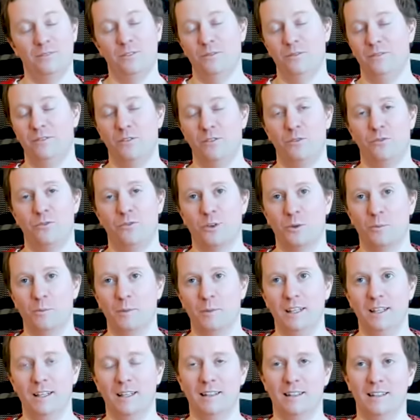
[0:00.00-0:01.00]
for
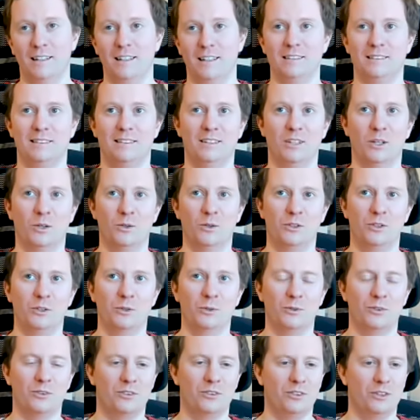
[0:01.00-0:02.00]
me at least, don't
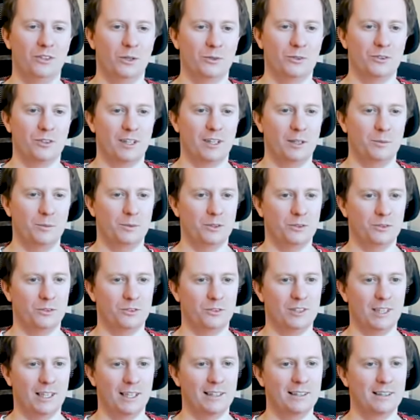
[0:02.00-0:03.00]
use those types of
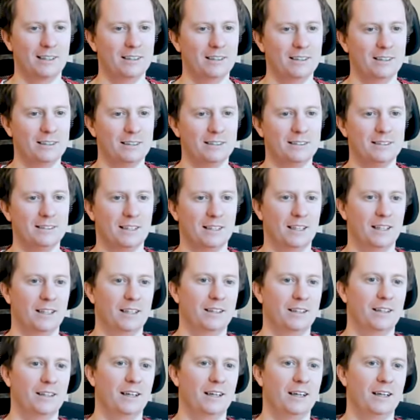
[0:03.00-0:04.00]
checklists
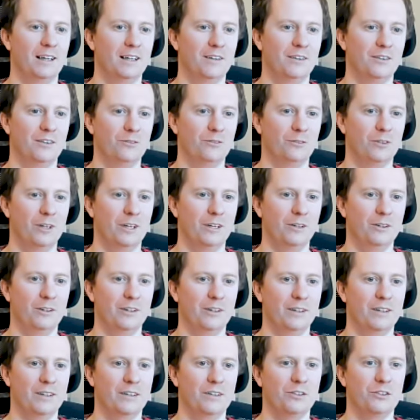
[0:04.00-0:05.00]
and and
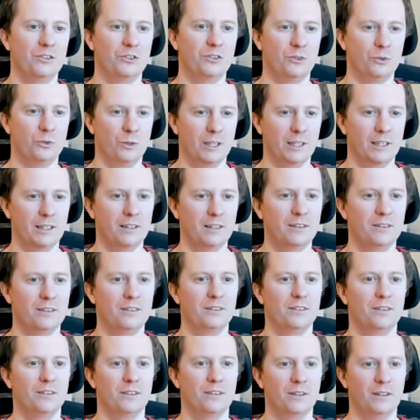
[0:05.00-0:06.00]
very
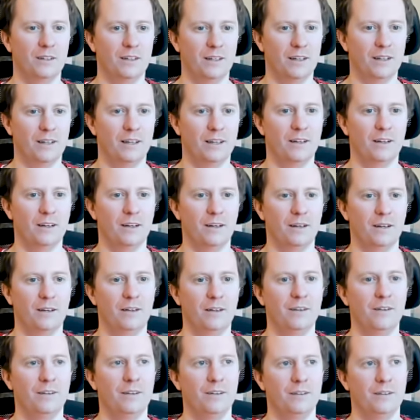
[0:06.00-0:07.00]
strict uh,
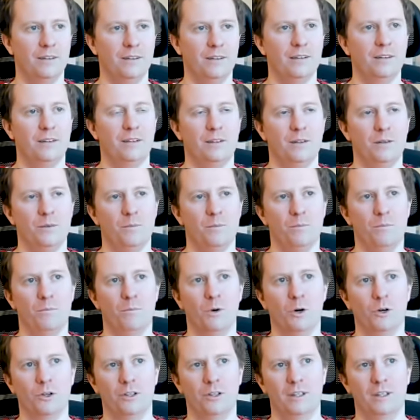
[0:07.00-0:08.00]

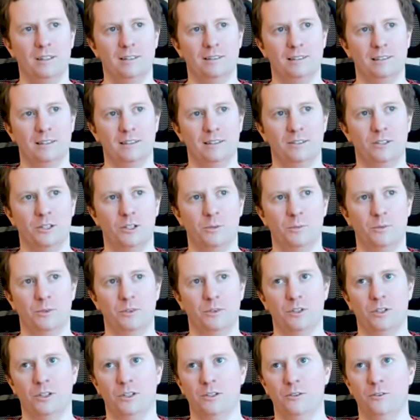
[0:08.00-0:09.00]
models in terms
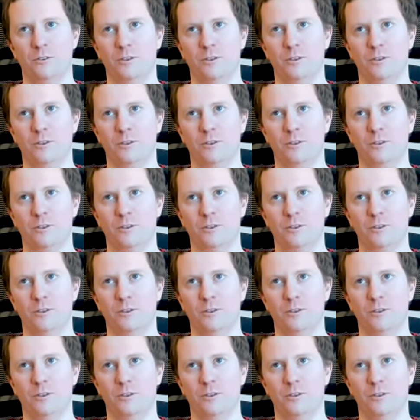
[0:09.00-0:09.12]
of